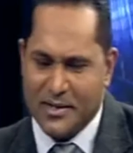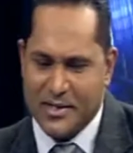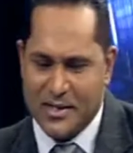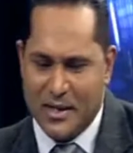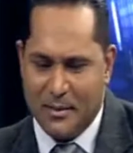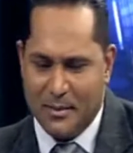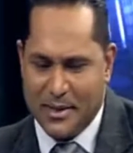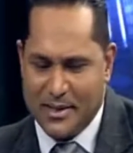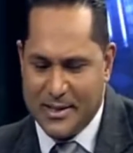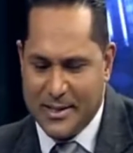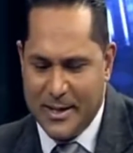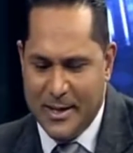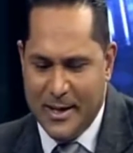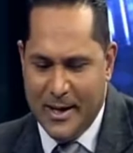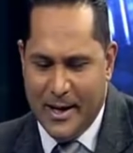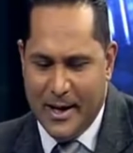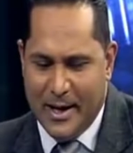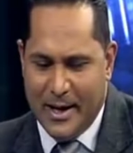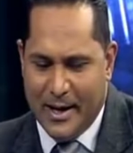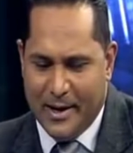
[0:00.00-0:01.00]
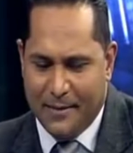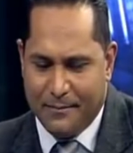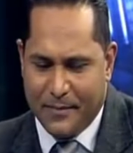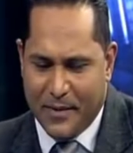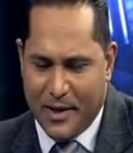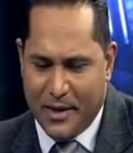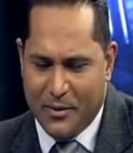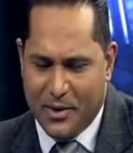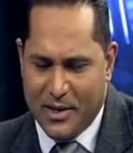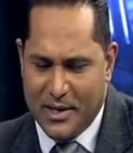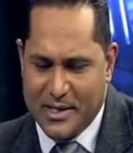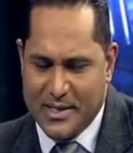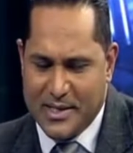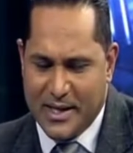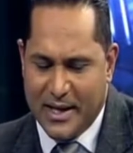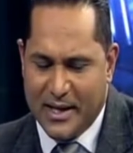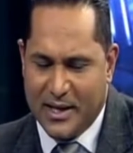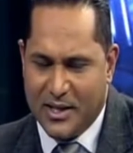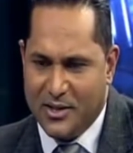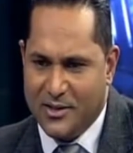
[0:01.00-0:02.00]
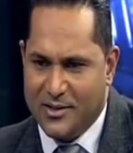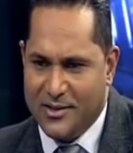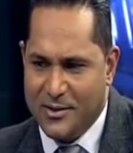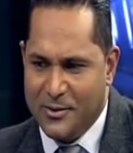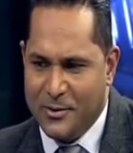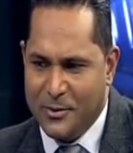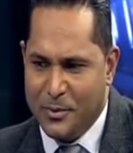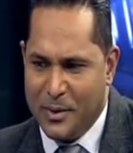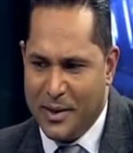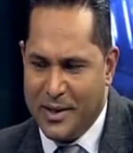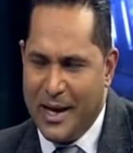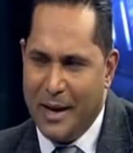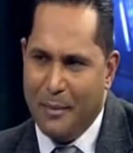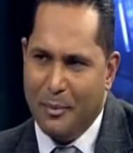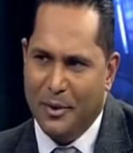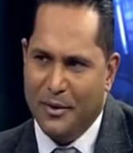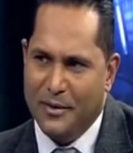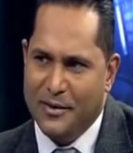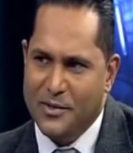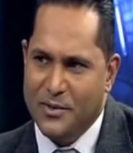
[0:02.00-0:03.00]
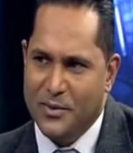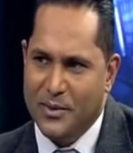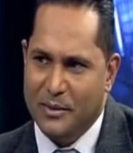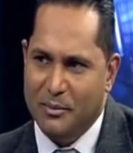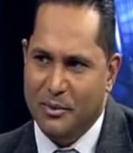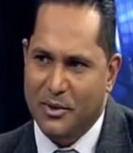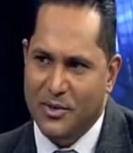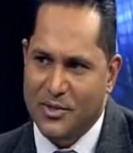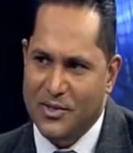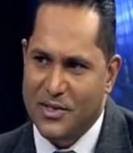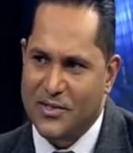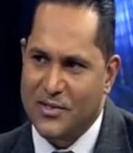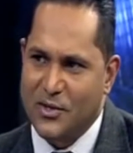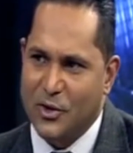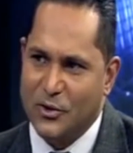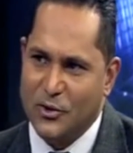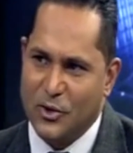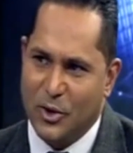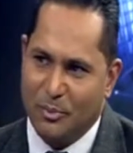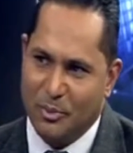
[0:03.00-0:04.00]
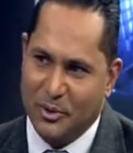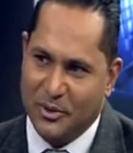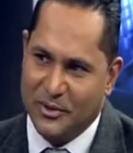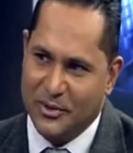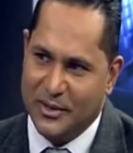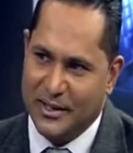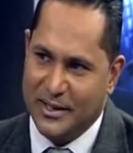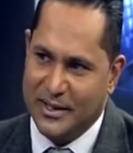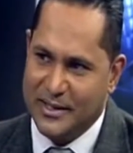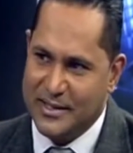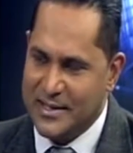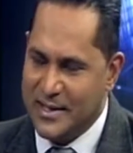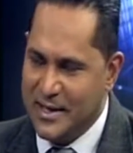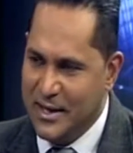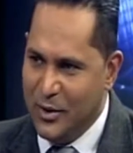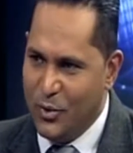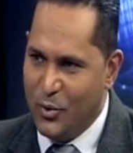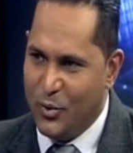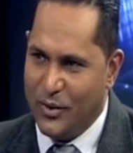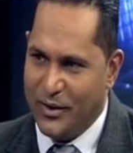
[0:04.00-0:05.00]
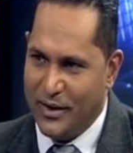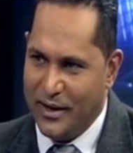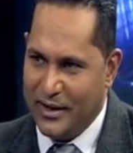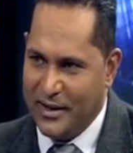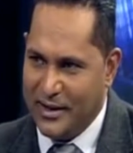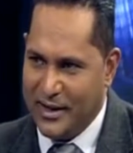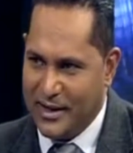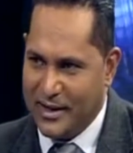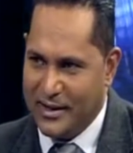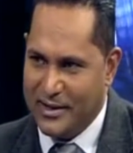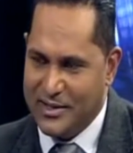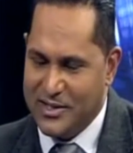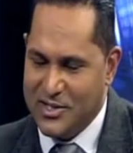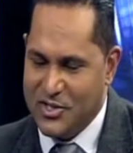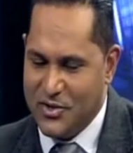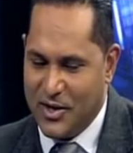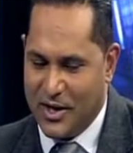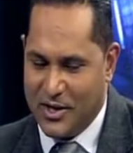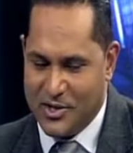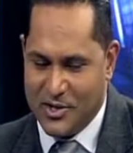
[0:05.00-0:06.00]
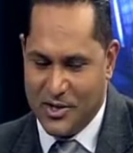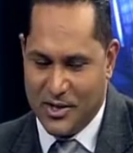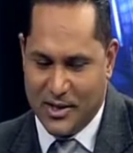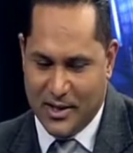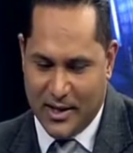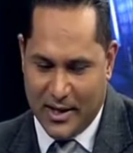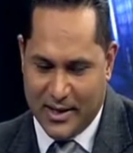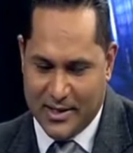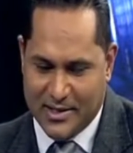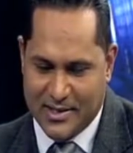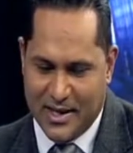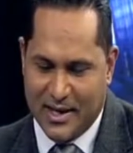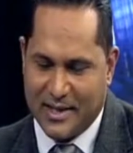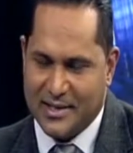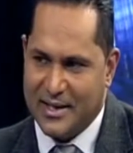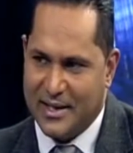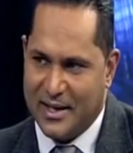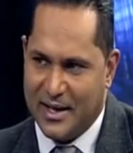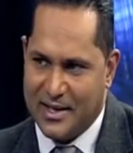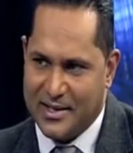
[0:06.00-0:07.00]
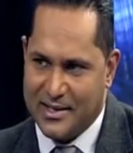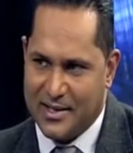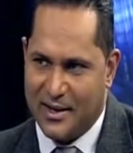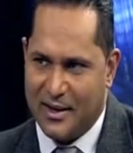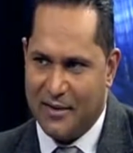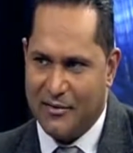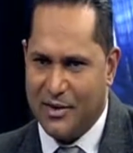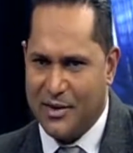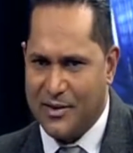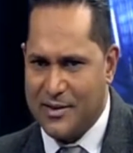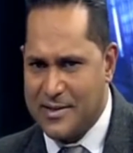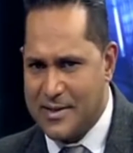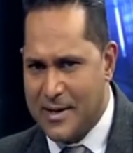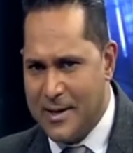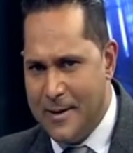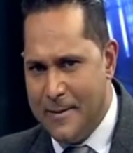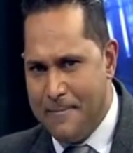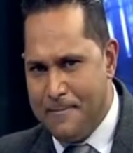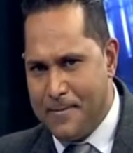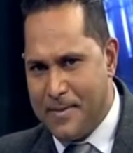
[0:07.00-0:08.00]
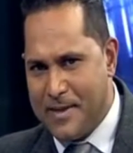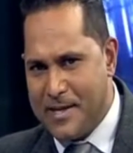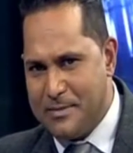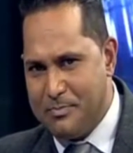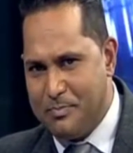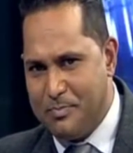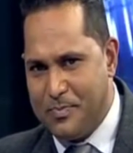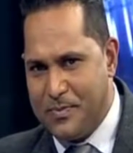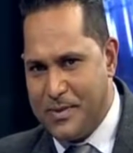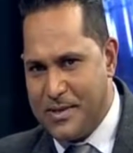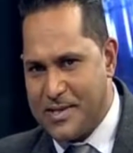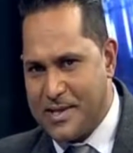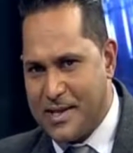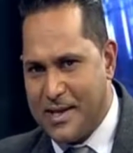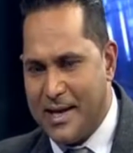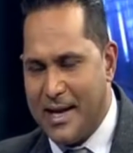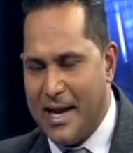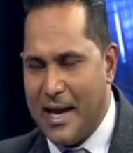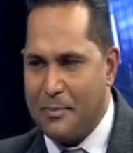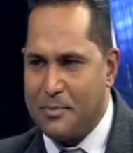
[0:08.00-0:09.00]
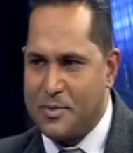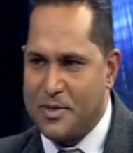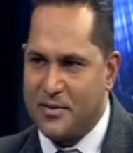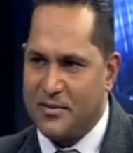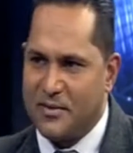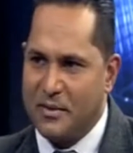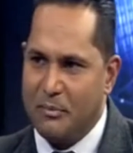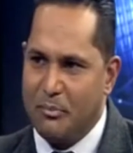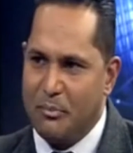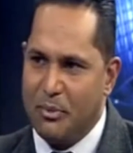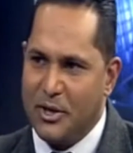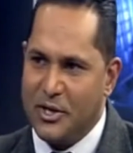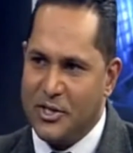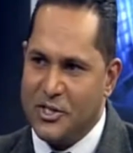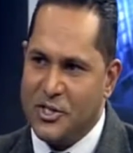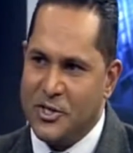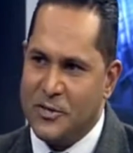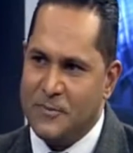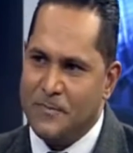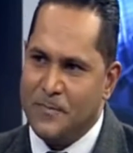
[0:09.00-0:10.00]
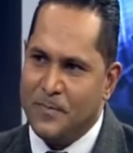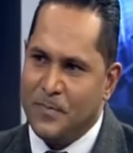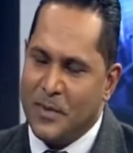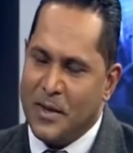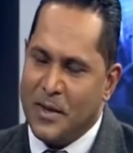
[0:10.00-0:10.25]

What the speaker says: summit, I want to take you to what happened this week, because it's so topical and it's within the construction sector here in South Africa. This collapse of the bridge,